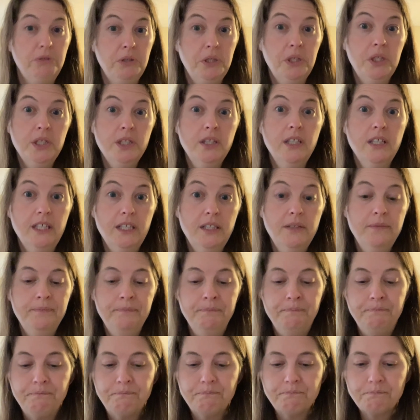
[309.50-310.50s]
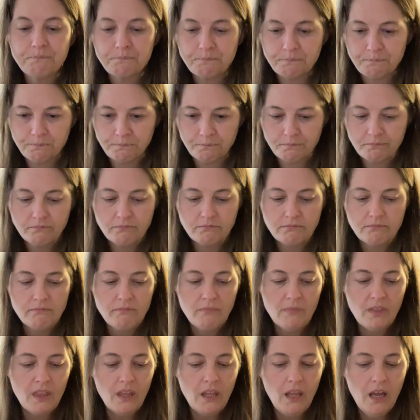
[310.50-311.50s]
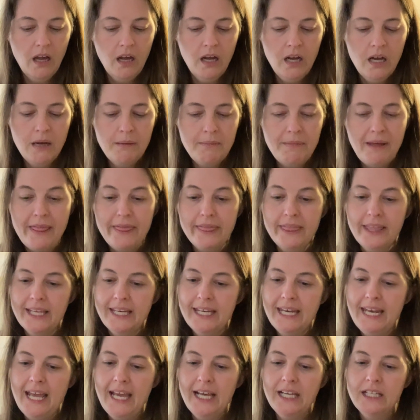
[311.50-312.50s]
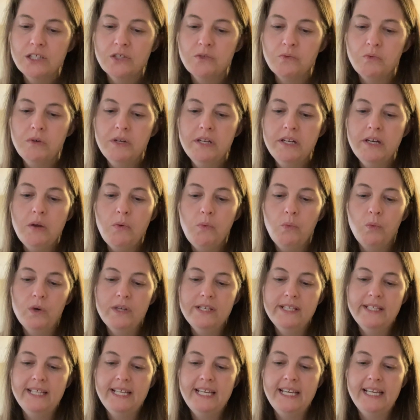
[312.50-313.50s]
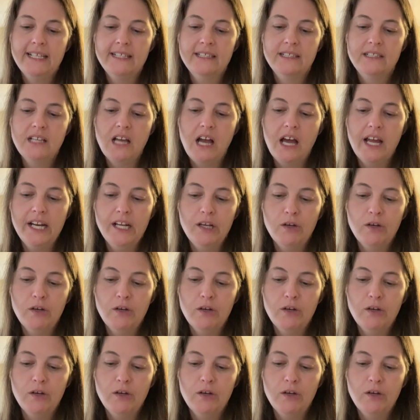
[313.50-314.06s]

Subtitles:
good. The next one was the exotic